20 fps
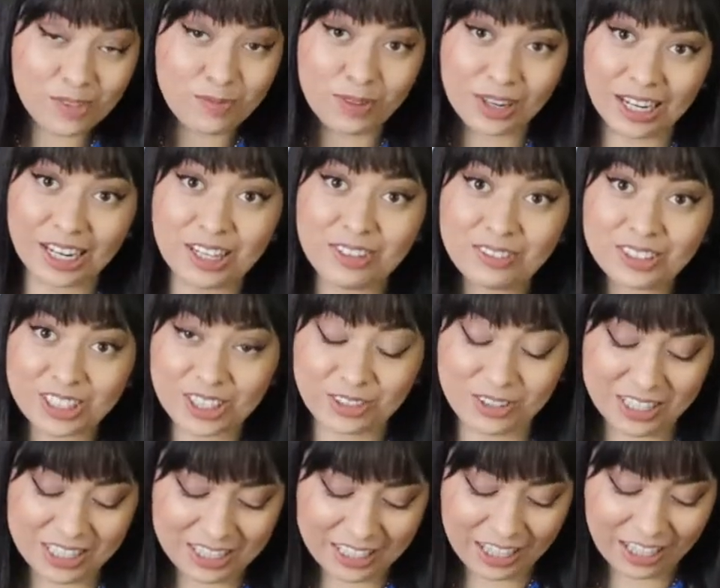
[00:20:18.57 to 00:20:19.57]
believe she
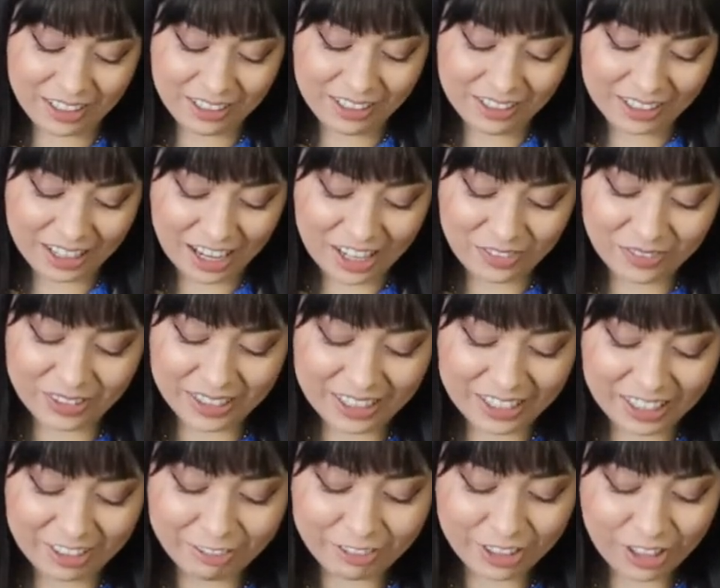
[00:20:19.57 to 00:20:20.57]
was there. I
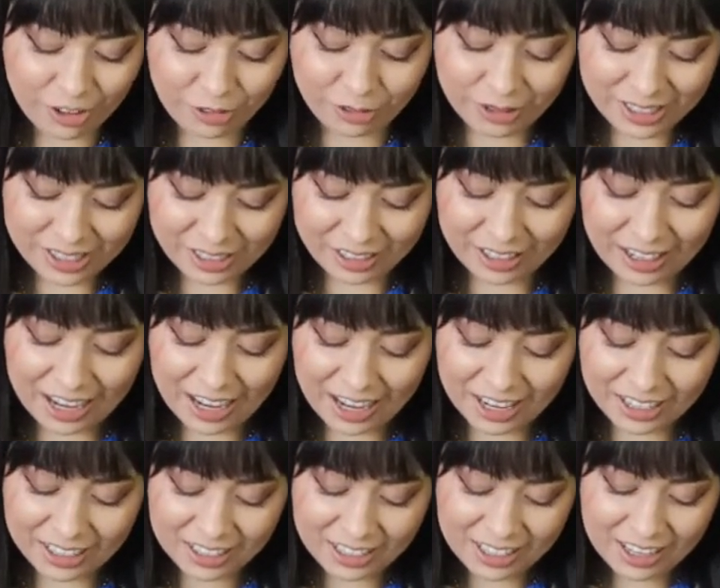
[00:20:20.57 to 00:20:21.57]
believe there was a
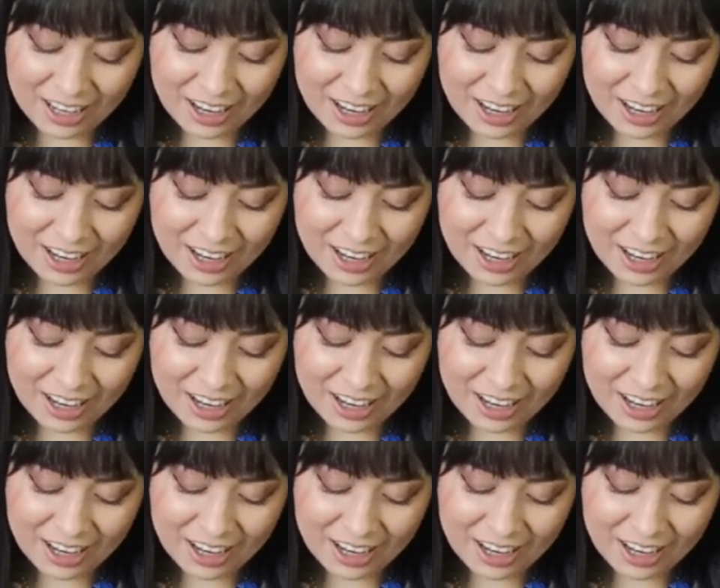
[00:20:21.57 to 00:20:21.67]
God.